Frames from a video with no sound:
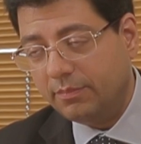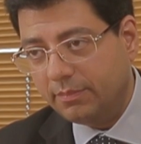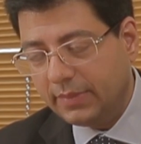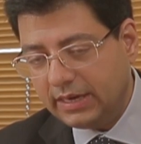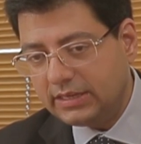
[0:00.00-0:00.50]

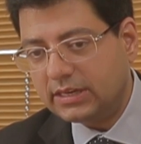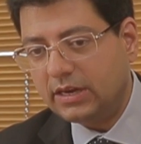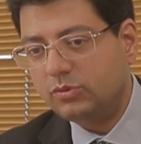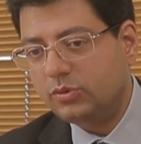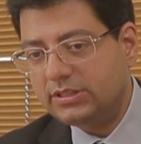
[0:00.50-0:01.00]
Many
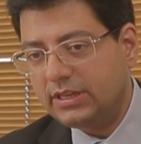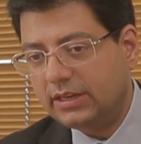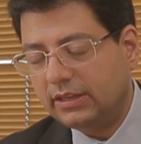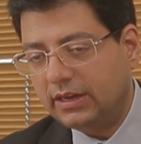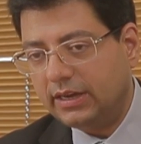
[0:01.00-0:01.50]
times we see
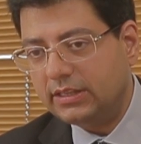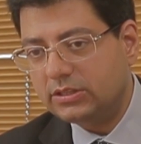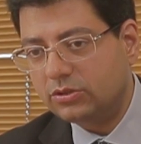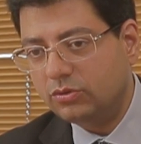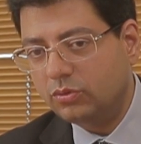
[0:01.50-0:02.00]

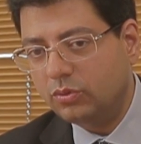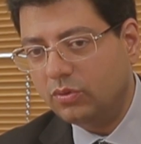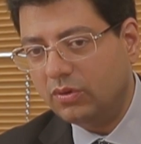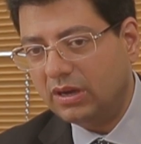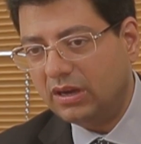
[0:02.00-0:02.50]
clients
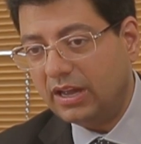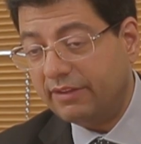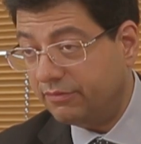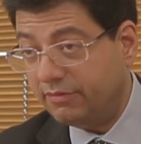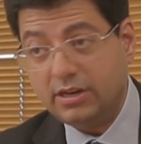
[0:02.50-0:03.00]
who
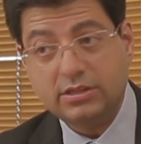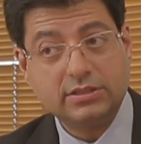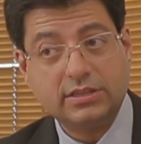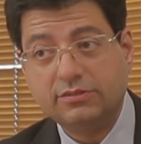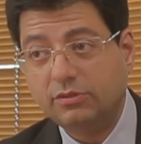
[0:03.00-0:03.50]
have a very
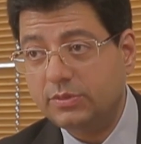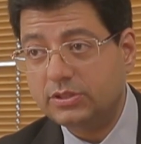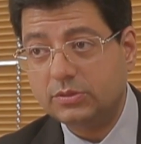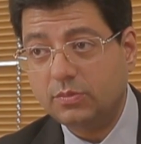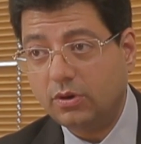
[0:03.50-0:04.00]
successful
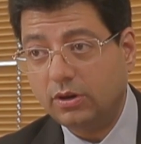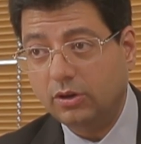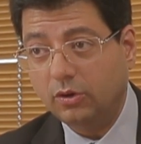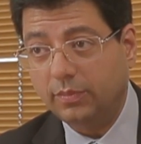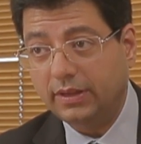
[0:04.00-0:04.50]
business model
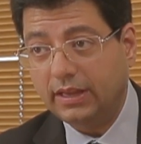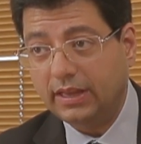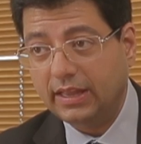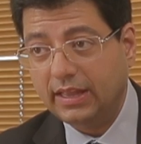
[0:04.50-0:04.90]
globally,